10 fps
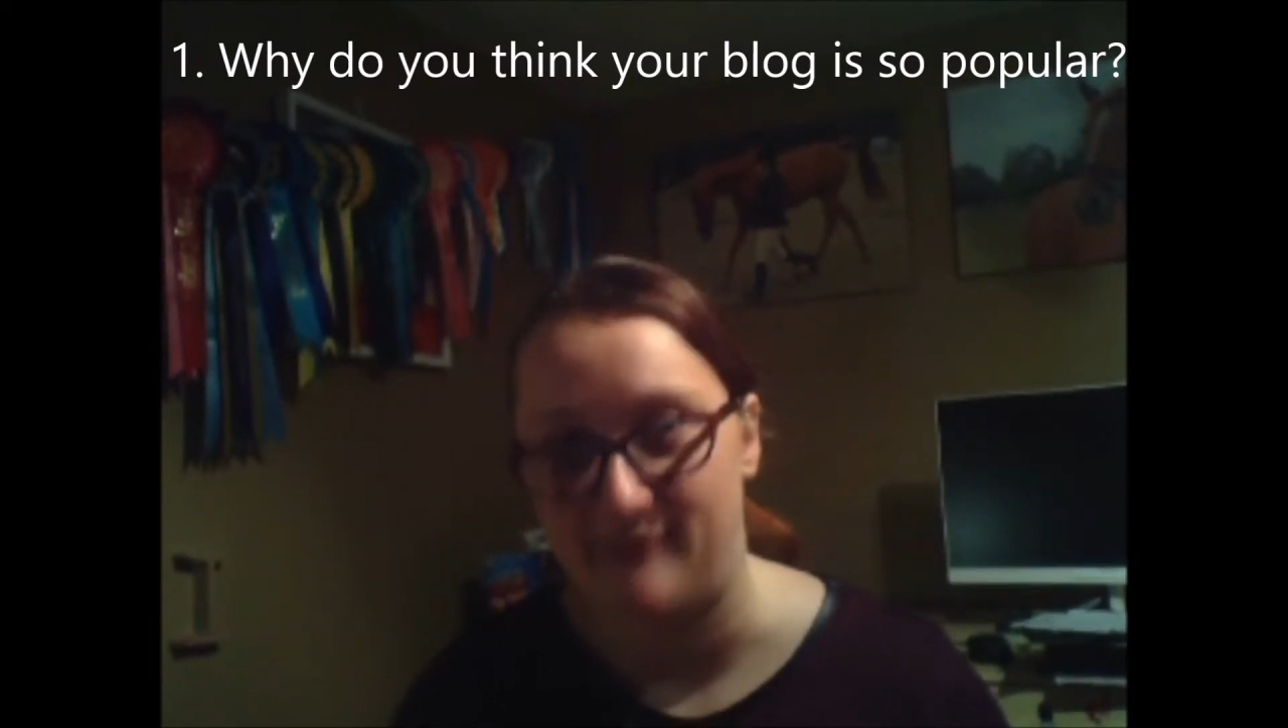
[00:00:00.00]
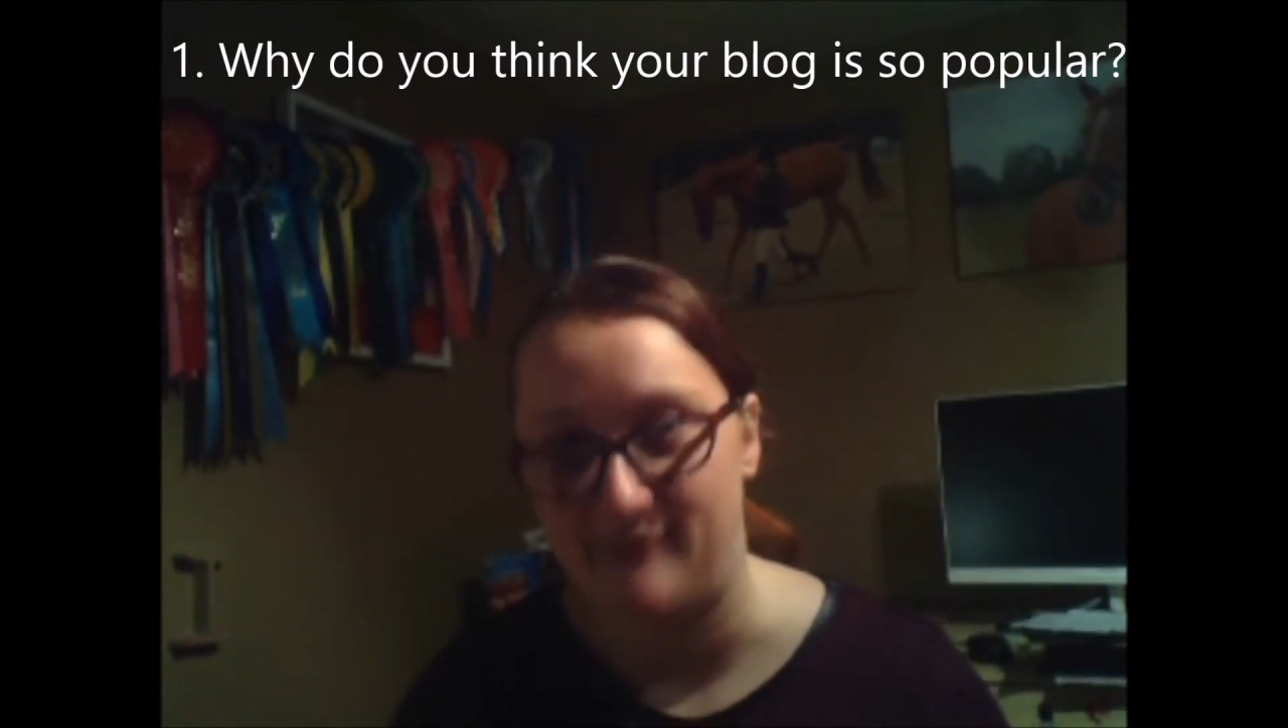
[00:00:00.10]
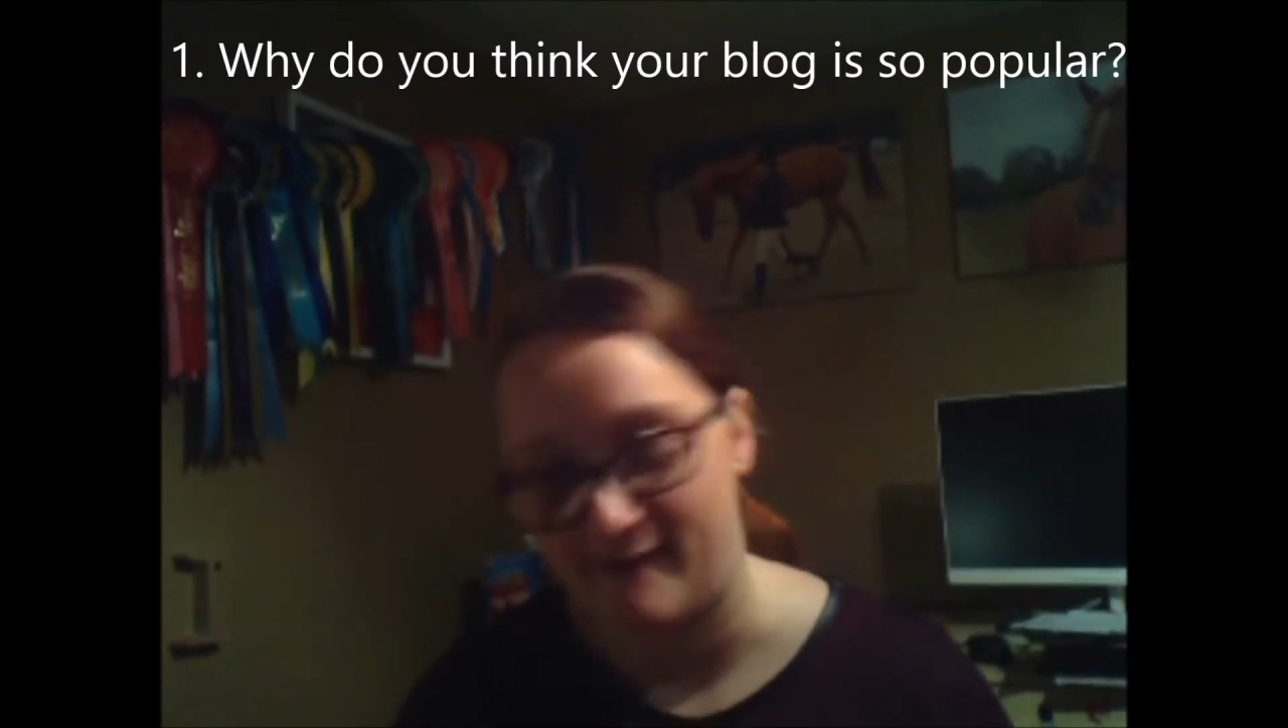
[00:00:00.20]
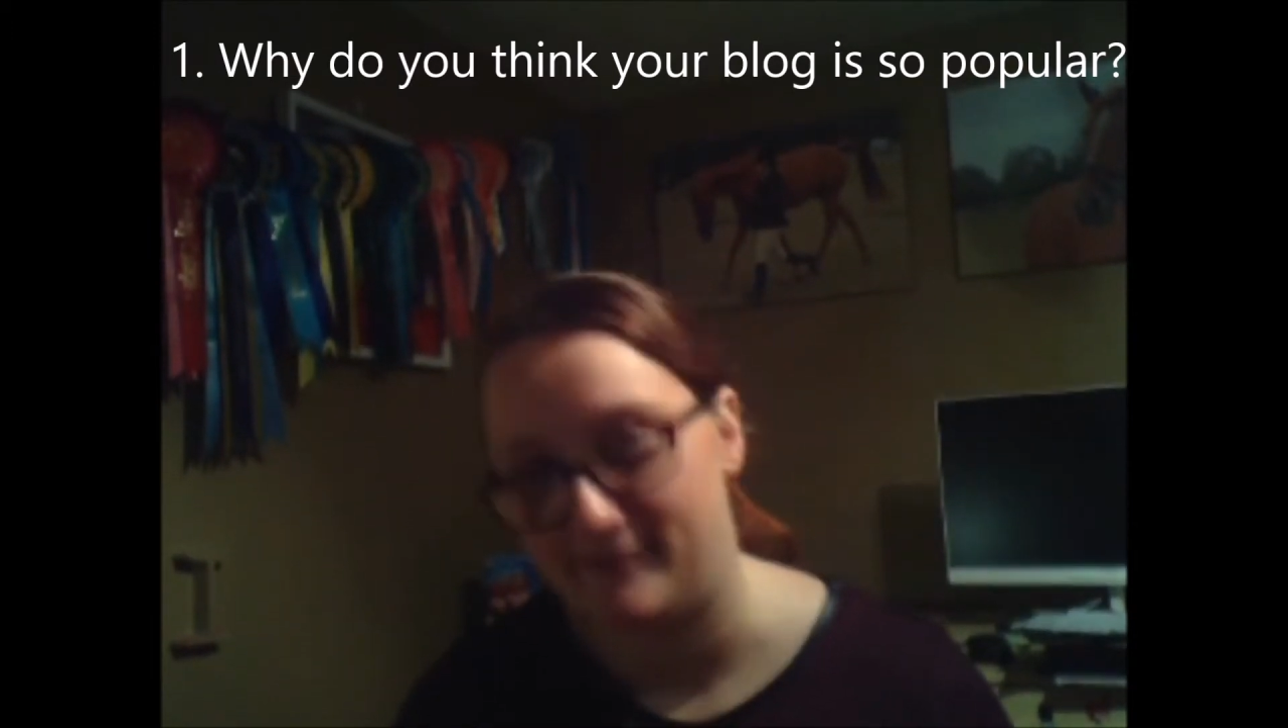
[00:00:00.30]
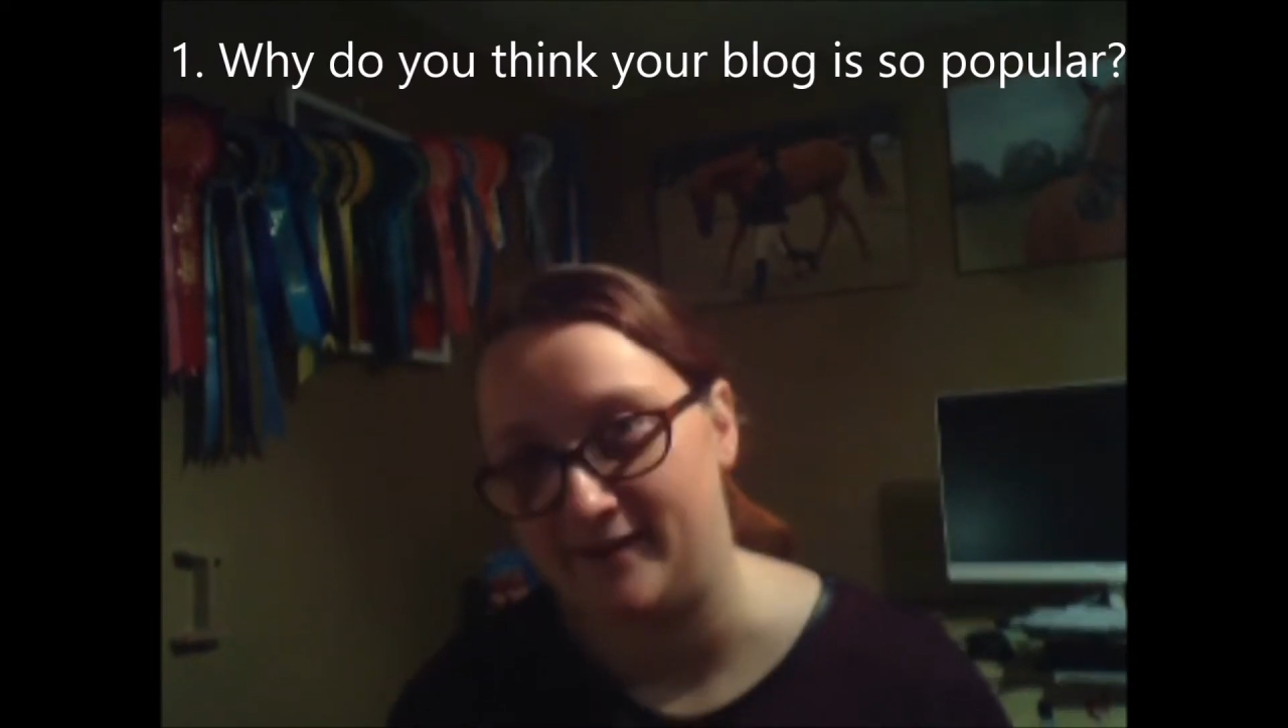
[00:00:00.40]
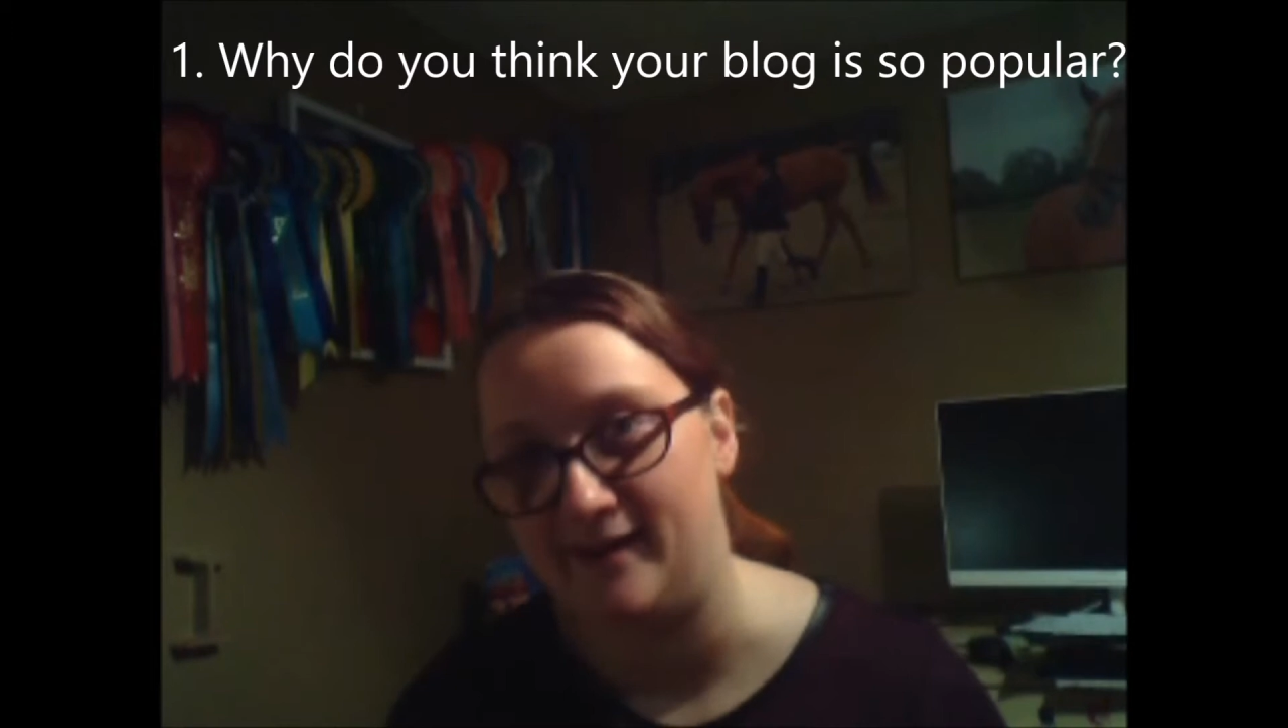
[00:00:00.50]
arrogant